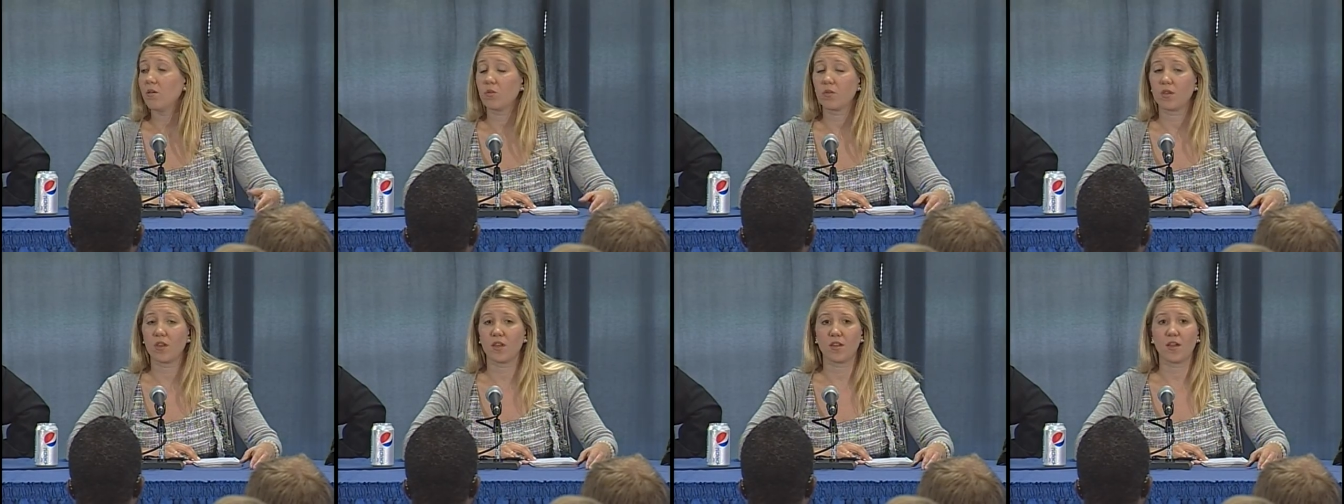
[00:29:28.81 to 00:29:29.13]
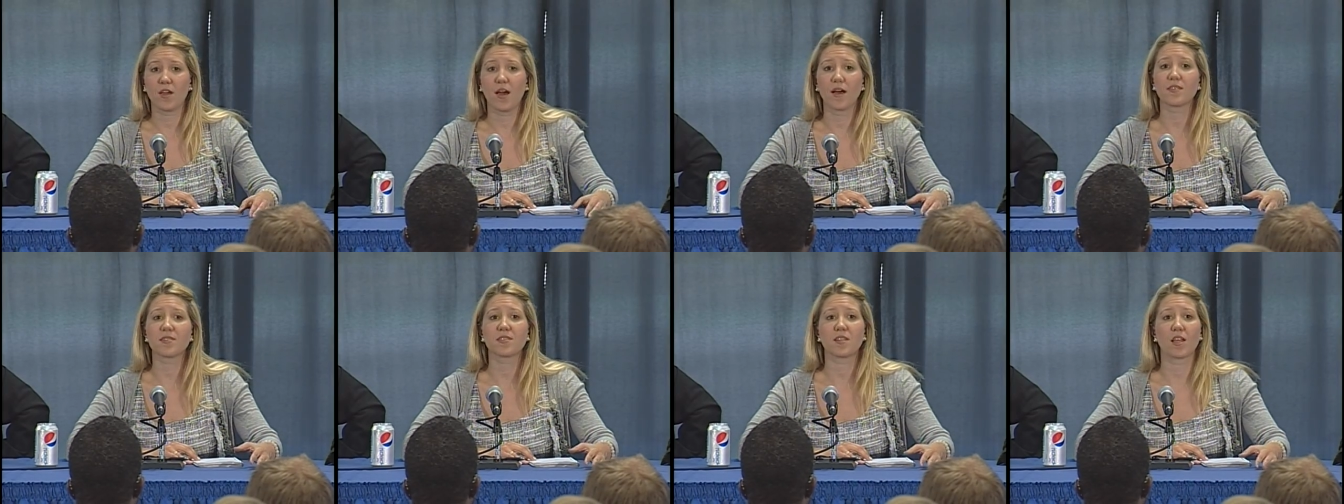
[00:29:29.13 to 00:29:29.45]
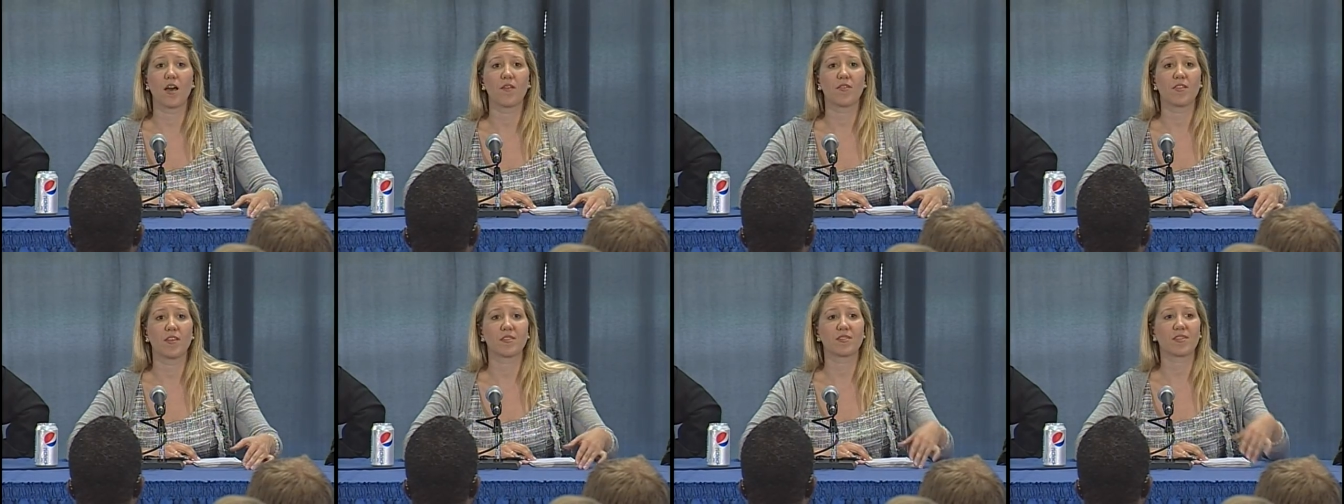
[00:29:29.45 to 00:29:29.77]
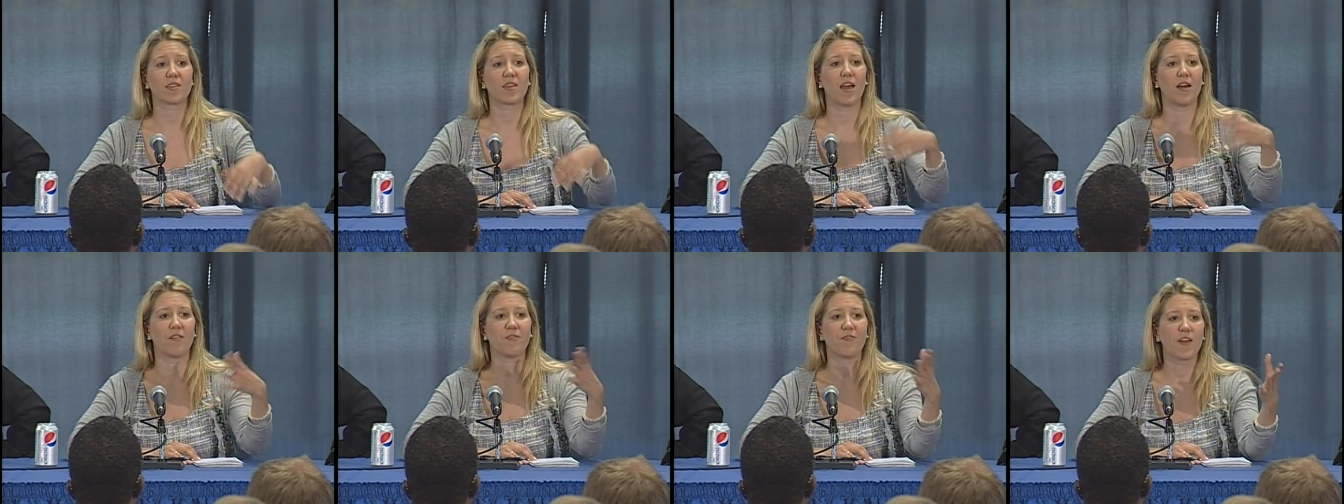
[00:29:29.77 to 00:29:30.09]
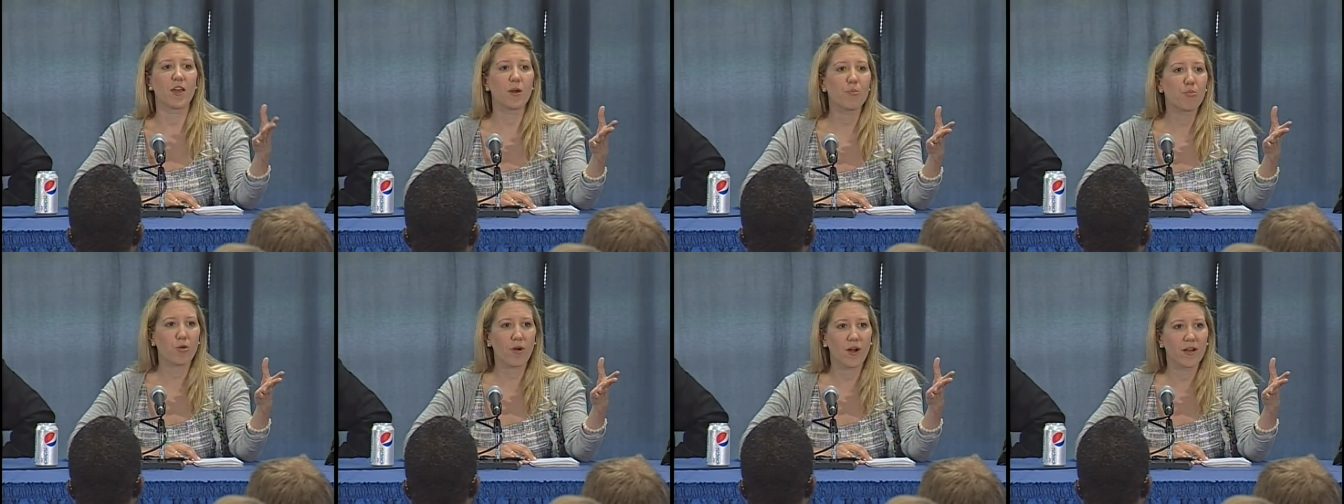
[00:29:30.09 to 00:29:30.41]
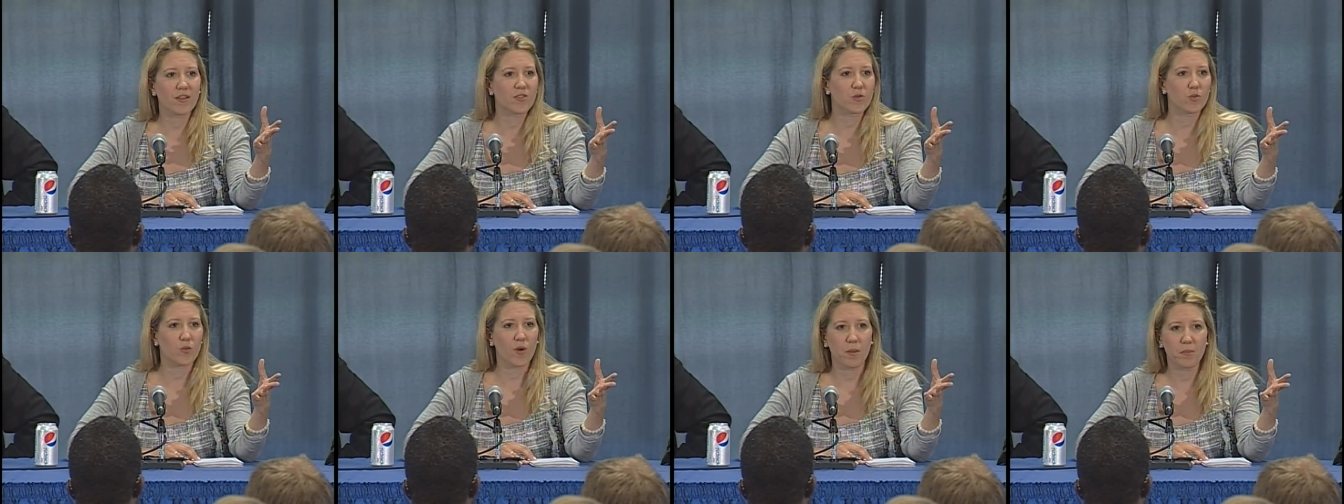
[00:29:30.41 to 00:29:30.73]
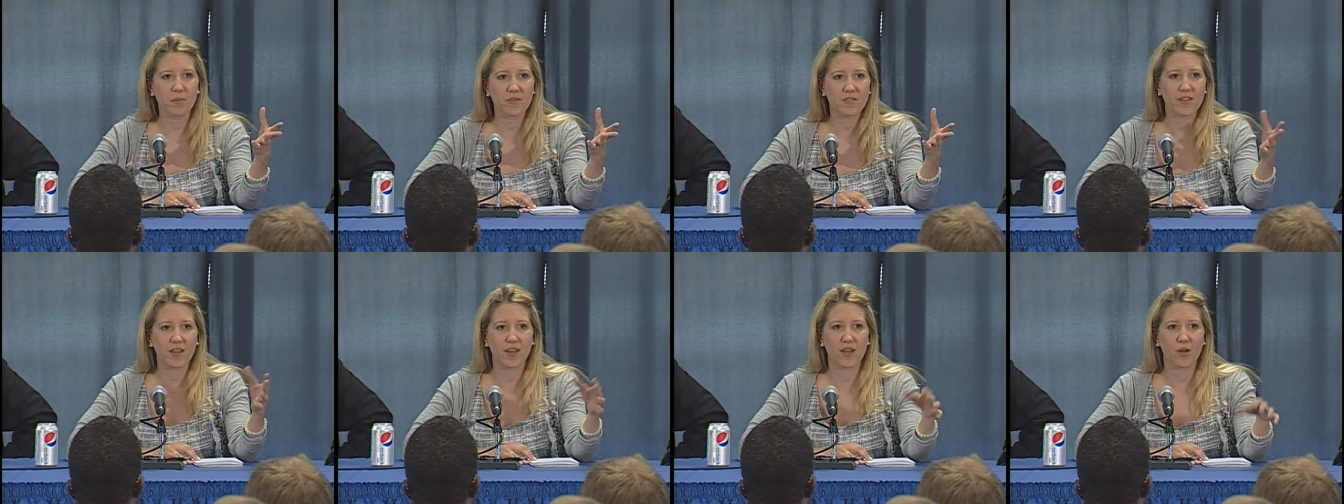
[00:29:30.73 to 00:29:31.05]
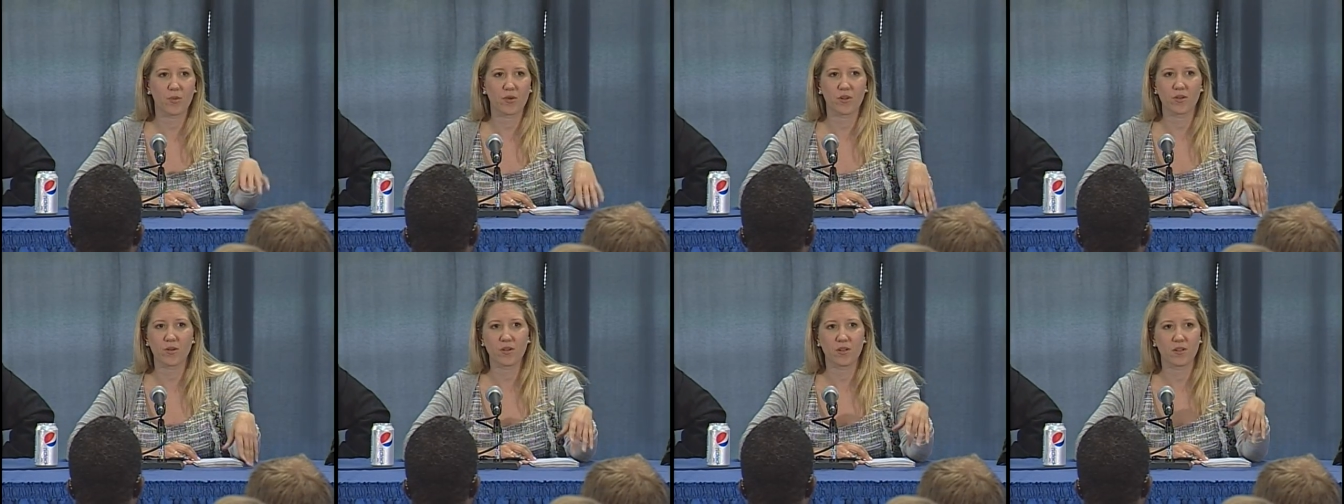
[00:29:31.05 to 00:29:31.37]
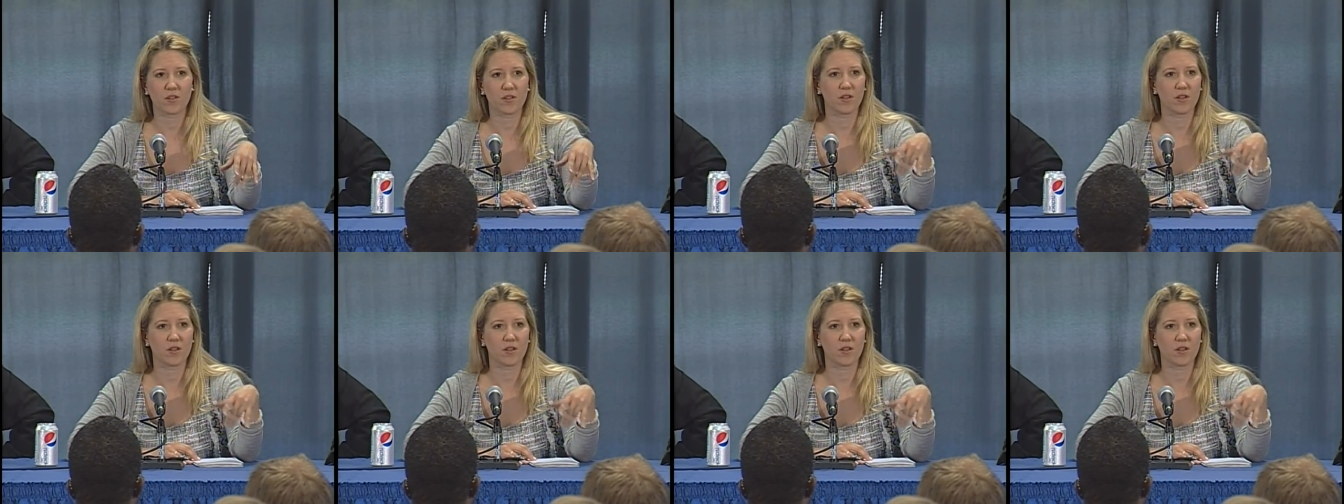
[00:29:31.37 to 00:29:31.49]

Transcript: That yes, they have this CafePress website where you can,